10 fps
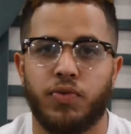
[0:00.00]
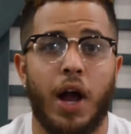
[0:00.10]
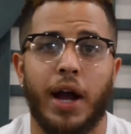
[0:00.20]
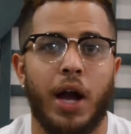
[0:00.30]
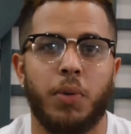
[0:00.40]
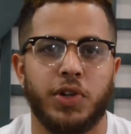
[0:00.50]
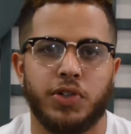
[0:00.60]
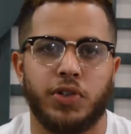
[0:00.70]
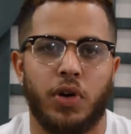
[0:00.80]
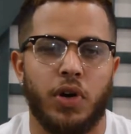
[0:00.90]
rock out with the
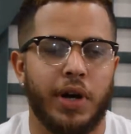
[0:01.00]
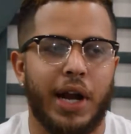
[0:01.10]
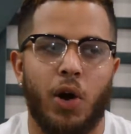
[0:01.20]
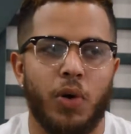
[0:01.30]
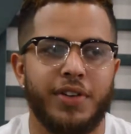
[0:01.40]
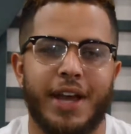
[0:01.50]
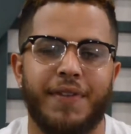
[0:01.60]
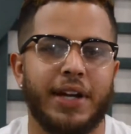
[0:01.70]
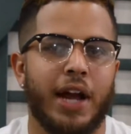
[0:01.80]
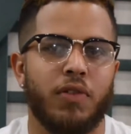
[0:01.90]
song, and I always have
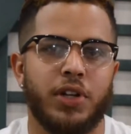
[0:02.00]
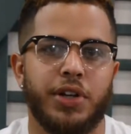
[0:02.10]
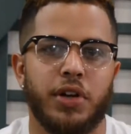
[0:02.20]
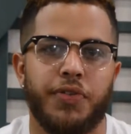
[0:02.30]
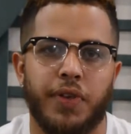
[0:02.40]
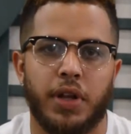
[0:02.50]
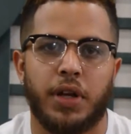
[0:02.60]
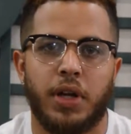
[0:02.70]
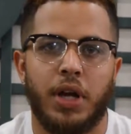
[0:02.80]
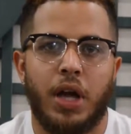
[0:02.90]
like that really good
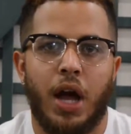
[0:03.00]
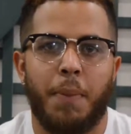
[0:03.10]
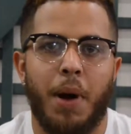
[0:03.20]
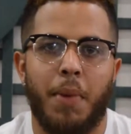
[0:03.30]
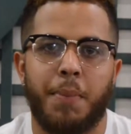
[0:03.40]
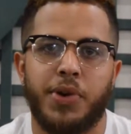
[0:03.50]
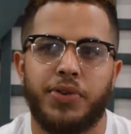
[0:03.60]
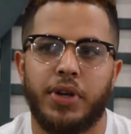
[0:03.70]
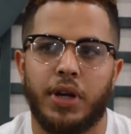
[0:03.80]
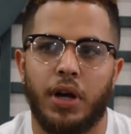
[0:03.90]
feeling about my
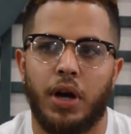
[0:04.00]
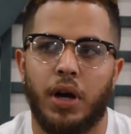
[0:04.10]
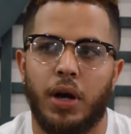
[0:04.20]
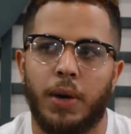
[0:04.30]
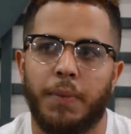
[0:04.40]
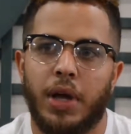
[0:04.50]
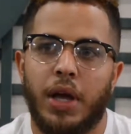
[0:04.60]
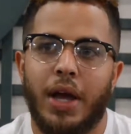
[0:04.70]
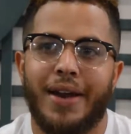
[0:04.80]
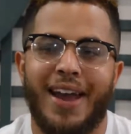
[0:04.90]
music.
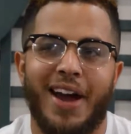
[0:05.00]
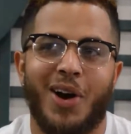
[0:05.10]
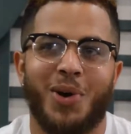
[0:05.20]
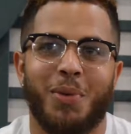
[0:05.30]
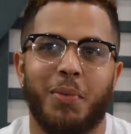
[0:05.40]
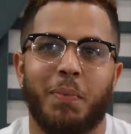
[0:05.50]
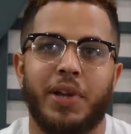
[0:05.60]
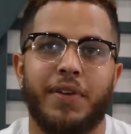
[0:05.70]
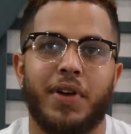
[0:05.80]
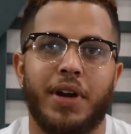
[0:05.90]
Now,
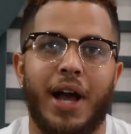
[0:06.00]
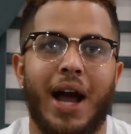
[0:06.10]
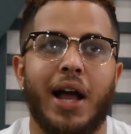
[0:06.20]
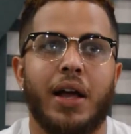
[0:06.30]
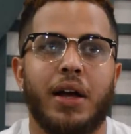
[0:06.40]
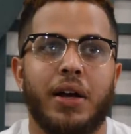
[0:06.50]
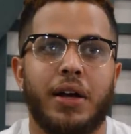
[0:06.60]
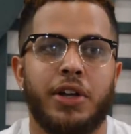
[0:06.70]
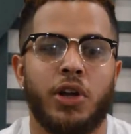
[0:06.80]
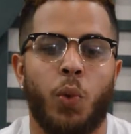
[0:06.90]
believe it or
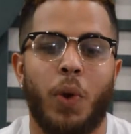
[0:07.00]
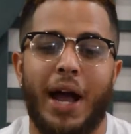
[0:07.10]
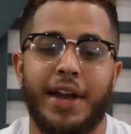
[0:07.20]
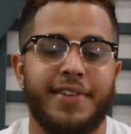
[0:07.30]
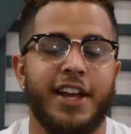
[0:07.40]
not, you know, it